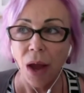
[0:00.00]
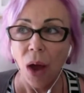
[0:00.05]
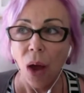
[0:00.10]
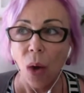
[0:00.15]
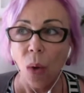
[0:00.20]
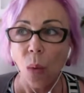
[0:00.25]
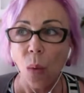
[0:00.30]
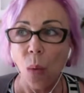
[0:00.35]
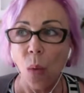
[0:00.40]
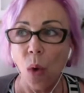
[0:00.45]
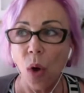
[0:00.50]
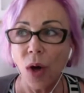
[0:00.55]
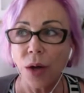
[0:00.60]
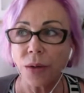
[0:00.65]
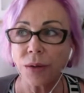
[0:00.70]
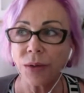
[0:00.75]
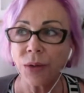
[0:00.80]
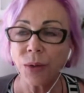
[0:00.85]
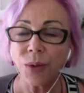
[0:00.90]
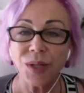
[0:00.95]
what
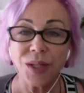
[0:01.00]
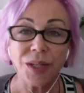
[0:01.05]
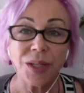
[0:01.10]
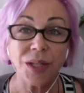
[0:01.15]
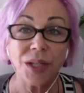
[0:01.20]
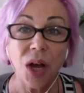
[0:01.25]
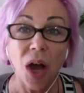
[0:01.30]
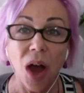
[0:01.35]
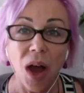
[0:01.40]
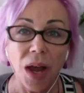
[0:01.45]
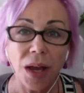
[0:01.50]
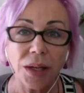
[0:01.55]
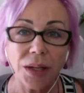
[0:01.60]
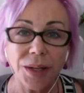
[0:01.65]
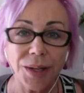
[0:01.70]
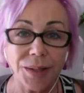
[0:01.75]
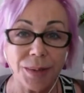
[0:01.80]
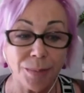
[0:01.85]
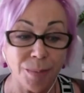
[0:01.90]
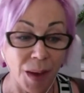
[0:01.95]
your style
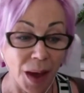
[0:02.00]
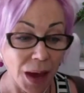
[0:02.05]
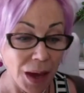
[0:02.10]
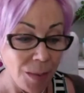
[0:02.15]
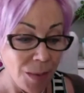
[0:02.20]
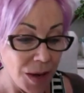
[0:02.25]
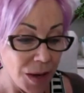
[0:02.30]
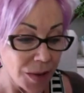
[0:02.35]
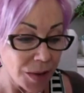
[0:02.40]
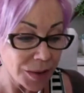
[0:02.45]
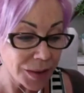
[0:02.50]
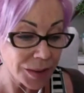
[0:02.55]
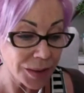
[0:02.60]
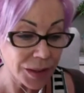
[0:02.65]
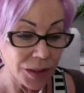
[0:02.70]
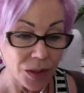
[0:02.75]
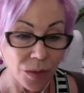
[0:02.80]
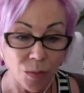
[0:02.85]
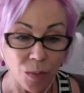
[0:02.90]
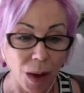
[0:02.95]
is, maybe
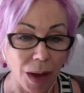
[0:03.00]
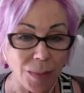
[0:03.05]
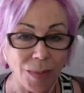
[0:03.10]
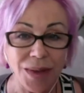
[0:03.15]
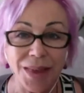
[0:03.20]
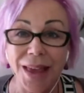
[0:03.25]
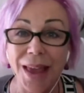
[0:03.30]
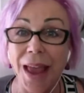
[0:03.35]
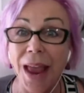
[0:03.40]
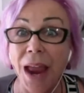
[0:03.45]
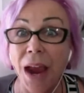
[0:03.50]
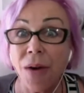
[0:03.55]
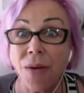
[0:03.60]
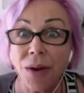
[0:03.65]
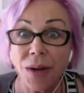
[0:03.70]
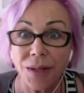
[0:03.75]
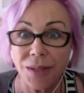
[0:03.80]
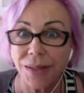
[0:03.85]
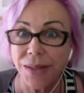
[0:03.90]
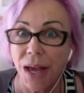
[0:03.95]
the
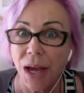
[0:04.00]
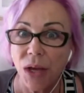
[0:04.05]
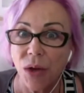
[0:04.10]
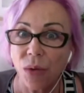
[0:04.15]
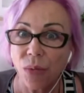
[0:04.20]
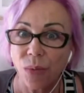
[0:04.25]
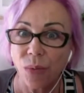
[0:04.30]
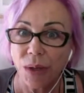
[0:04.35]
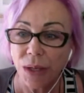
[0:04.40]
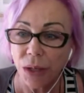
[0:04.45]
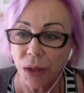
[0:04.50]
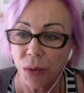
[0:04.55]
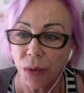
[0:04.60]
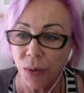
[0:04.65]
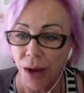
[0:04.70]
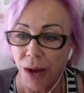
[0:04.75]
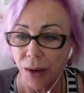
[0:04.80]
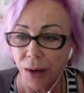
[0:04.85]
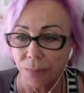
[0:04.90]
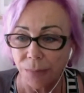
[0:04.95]
areas that you're really good
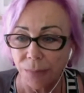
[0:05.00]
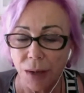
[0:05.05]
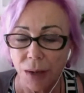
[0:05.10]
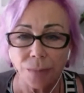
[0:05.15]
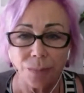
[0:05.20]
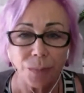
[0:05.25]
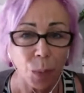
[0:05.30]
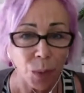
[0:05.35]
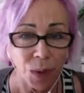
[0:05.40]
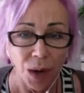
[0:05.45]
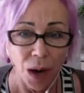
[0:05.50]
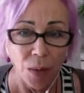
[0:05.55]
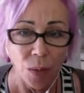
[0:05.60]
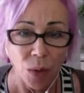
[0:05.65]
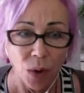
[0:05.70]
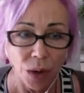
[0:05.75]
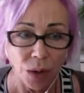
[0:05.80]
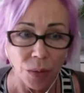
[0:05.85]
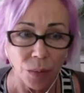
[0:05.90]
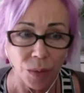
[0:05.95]
at. When I
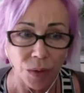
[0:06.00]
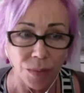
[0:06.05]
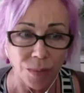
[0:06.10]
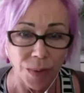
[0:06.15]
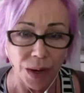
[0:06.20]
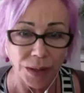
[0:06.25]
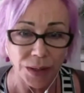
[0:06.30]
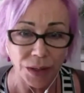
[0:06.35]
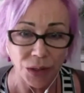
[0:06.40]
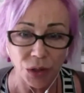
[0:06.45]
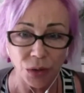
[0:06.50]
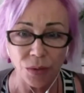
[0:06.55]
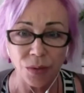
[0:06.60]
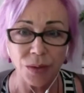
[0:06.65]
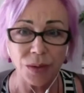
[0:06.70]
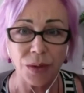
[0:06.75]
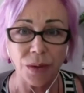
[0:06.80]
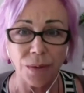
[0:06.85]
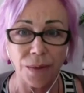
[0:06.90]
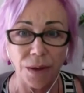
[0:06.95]
work with my students
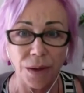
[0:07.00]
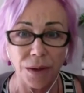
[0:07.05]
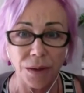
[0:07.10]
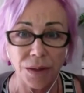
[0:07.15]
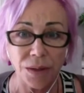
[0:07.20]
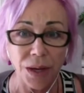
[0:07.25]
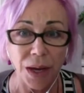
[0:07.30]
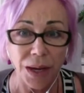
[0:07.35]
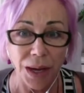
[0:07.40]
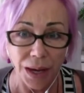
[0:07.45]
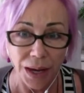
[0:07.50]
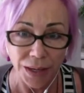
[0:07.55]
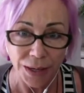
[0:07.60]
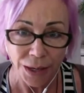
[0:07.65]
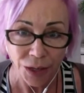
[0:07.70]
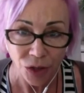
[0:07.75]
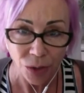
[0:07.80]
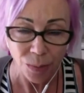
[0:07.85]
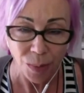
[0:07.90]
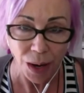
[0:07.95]
on the Psychic
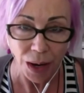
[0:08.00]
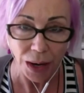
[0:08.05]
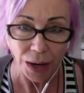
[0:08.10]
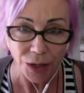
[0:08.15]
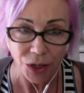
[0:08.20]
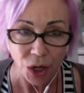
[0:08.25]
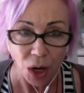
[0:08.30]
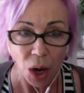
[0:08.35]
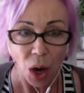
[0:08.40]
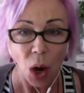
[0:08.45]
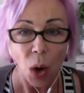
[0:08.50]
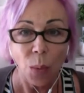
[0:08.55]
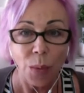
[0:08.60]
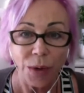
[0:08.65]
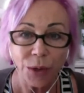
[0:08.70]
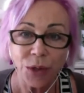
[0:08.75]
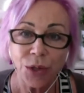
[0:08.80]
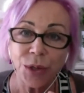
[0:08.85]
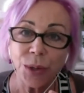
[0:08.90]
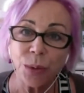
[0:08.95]
Connection package, we
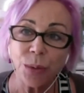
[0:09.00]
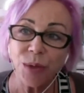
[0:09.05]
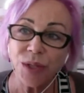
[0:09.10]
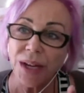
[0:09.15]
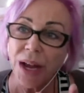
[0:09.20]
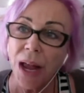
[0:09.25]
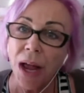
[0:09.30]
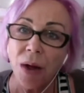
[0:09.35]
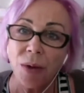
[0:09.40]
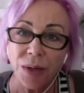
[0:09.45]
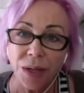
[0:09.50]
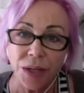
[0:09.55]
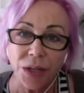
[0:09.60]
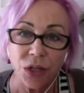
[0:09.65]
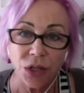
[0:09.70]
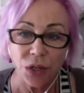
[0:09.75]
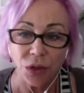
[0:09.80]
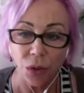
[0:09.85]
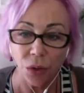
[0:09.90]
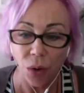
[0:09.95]
drill down
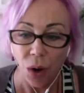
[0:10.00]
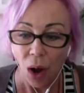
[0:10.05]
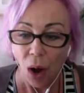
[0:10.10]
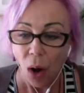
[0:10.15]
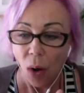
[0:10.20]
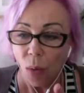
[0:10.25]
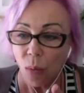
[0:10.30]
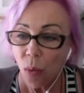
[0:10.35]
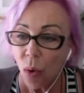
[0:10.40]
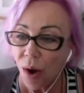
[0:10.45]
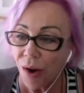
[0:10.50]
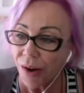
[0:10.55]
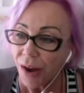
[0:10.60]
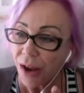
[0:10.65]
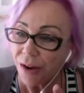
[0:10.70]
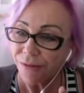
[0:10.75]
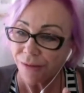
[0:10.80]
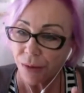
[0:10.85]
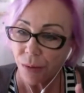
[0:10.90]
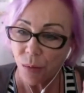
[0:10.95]
into what
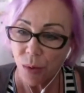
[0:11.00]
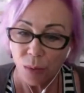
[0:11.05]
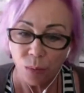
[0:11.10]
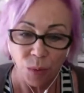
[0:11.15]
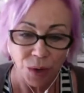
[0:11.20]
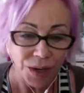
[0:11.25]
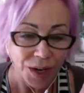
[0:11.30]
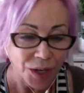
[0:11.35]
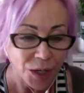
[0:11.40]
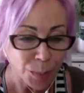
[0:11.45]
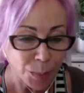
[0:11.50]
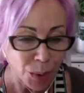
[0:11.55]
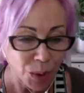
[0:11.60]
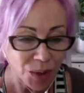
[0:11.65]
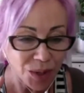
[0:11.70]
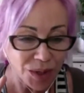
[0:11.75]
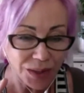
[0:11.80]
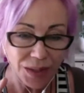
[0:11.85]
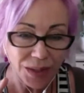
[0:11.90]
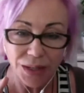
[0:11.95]
each
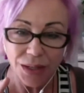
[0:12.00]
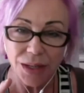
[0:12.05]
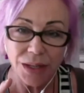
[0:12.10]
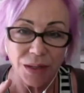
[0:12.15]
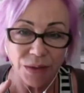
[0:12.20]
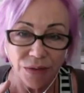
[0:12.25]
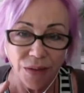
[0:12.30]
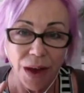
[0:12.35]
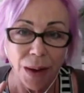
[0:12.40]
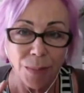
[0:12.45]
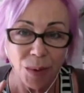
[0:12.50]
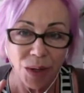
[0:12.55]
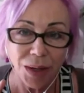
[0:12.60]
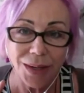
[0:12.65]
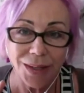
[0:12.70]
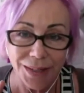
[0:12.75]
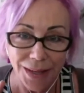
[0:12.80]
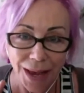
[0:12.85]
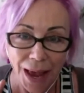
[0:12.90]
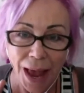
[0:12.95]
person is
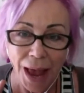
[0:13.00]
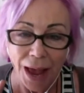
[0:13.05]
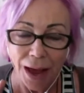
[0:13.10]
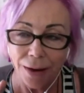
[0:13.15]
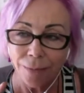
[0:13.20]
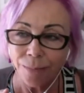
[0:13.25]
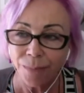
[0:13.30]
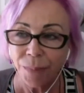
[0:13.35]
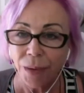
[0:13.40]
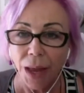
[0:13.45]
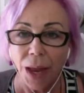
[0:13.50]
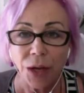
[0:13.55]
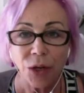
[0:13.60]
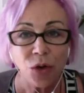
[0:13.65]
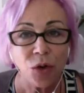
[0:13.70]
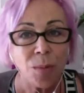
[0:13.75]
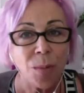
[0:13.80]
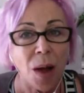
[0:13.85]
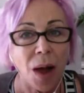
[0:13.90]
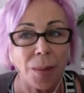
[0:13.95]
fabulous at. And you
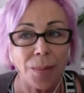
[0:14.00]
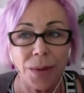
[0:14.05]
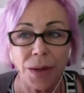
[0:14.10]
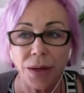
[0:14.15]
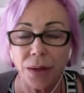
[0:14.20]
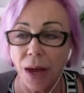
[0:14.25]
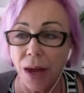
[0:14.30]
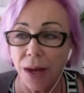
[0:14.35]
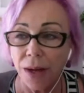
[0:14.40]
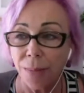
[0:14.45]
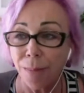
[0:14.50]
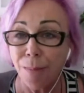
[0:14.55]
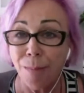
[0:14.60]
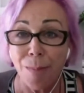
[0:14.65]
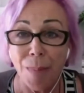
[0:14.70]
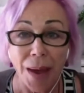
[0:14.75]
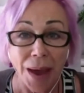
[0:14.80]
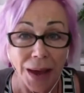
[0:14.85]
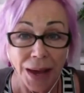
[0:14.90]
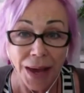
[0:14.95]
might be like
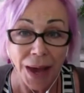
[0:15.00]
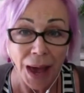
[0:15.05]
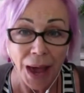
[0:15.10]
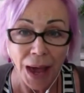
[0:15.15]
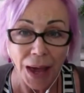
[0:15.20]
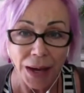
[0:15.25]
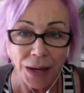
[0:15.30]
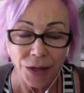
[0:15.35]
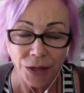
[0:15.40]
Kate,